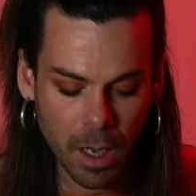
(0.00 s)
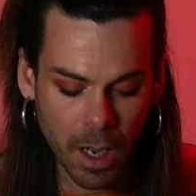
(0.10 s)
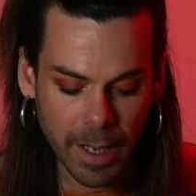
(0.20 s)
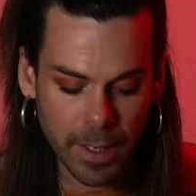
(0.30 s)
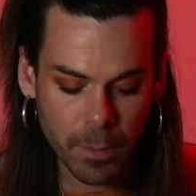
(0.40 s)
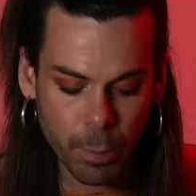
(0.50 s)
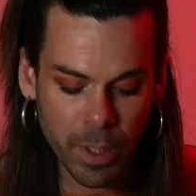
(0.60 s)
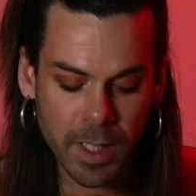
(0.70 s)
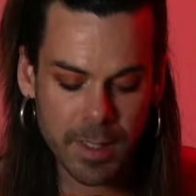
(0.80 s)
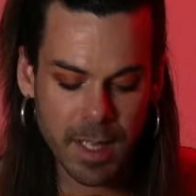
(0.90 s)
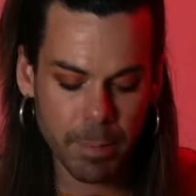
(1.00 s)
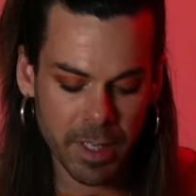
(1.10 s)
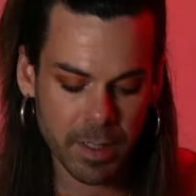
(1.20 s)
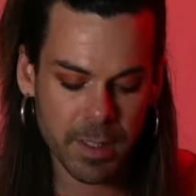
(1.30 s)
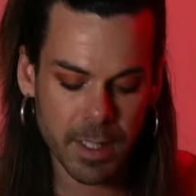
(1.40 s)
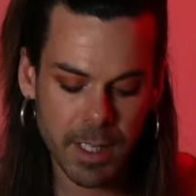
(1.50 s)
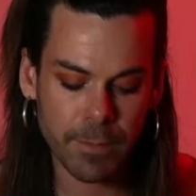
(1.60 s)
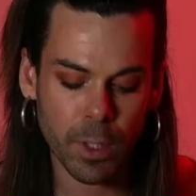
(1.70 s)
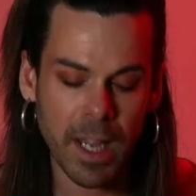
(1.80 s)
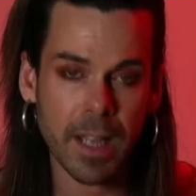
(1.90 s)
I bring this up because the
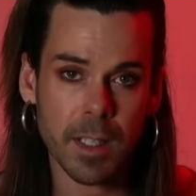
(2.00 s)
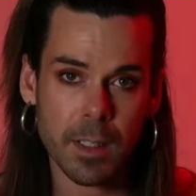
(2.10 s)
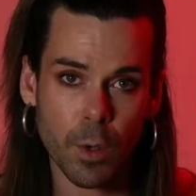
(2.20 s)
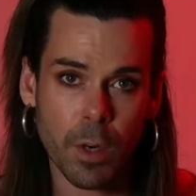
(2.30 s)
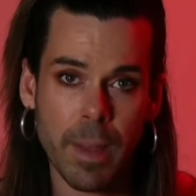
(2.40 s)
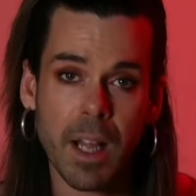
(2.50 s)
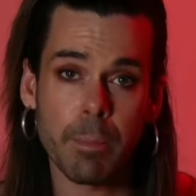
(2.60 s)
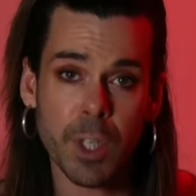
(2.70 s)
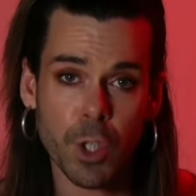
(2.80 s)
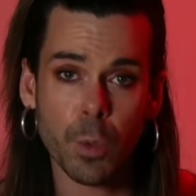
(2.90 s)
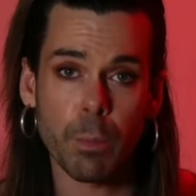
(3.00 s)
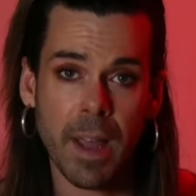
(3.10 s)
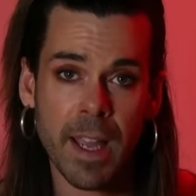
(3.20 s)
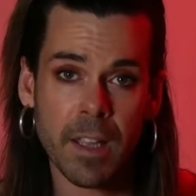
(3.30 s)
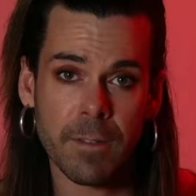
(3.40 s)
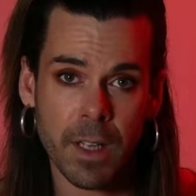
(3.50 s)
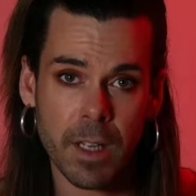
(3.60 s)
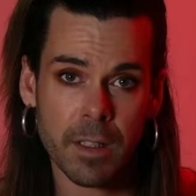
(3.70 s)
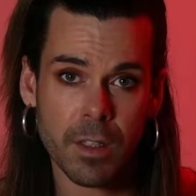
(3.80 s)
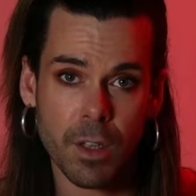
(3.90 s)
Devil card does talk about habitual behavior.
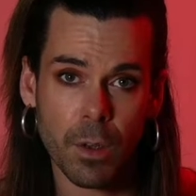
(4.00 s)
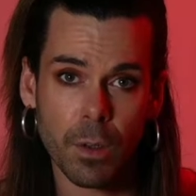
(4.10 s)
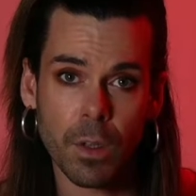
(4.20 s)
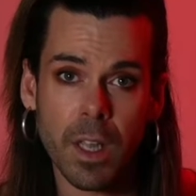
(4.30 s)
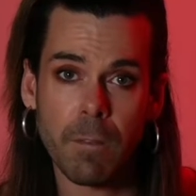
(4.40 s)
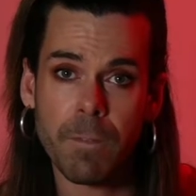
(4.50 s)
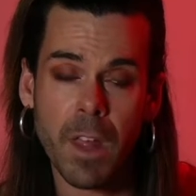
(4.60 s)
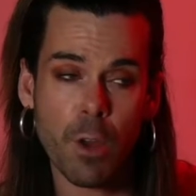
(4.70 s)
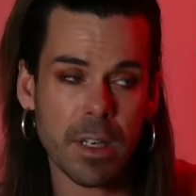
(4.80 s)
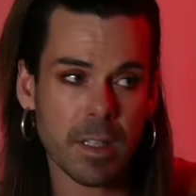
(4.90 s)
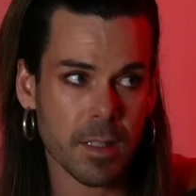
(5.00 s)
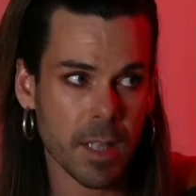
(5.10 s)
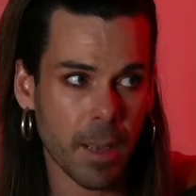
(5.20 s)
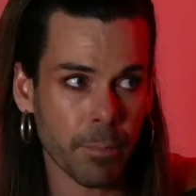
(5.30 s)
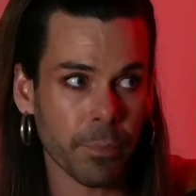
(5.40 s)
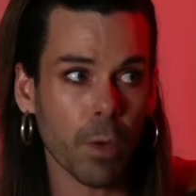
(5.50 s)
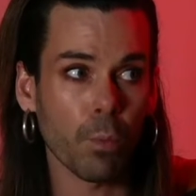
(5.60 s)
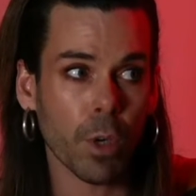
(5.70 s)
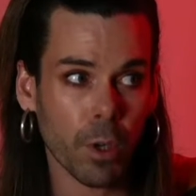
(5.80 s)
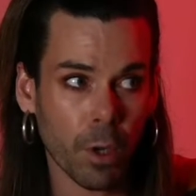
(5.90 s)
So if there is some
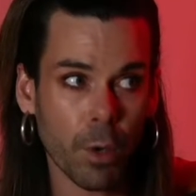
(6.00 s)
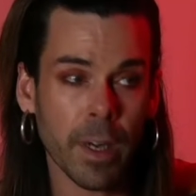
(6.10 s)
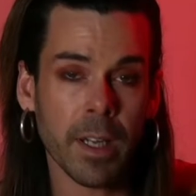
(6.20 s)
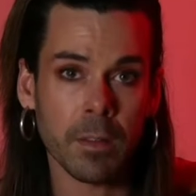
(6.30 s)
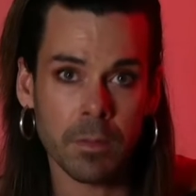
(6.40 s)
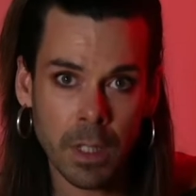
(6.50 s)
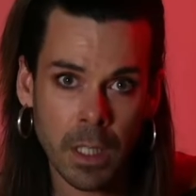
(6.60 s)
recurring